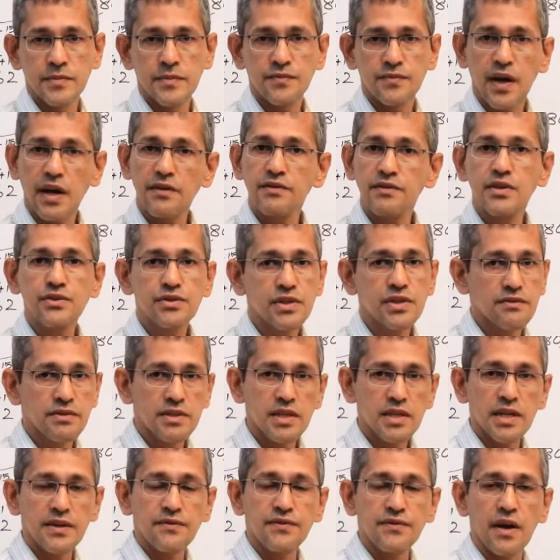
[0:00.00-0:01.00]
5 into 7,
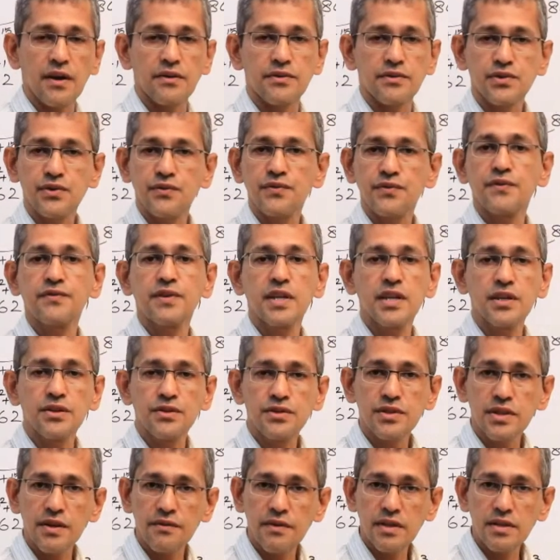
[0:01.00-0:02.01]
35. So 50
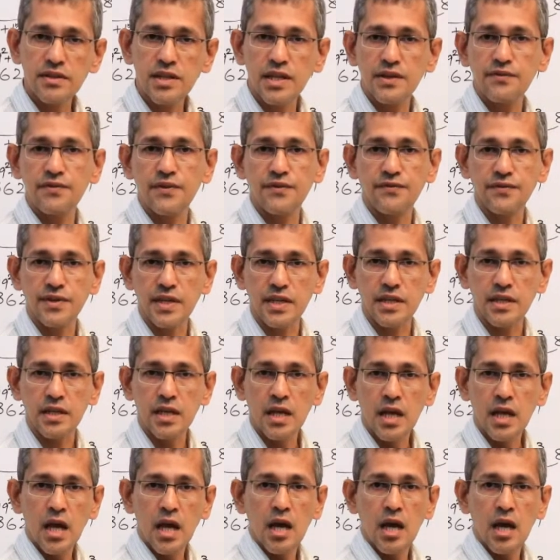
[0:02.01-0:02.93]
into 7, 350.